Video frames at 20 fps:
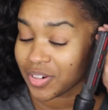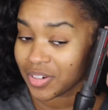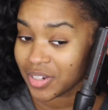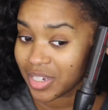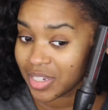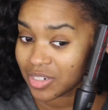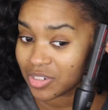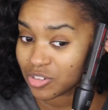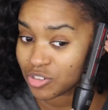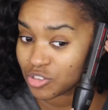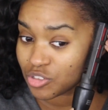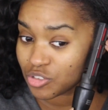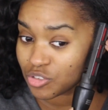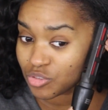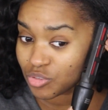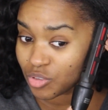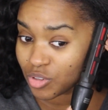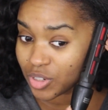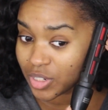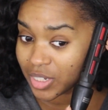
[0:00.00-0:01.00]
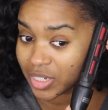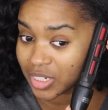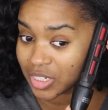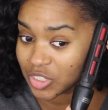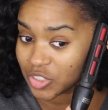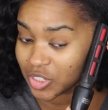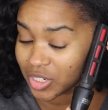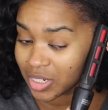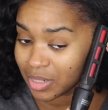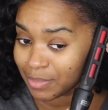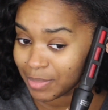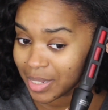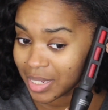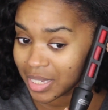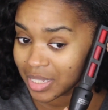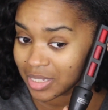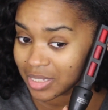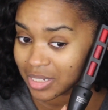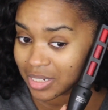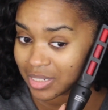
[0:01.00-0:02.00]
not destroy it, trying to make
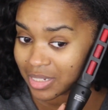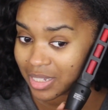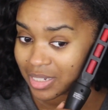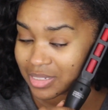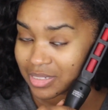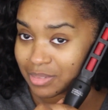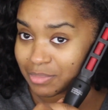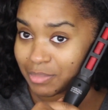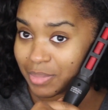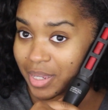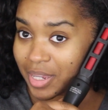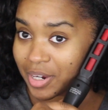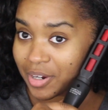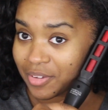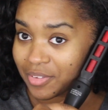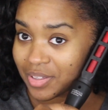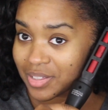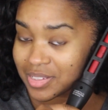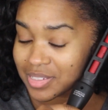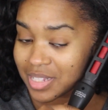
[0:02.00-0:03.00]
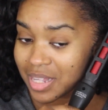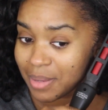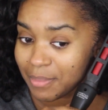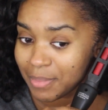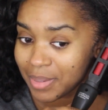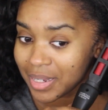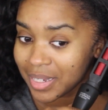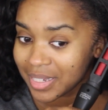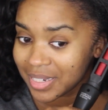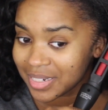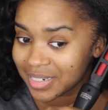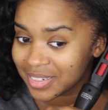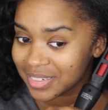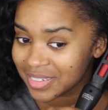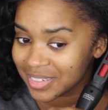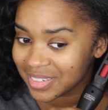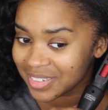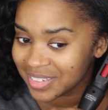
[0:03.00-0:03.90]
it look like some hair that's not mine.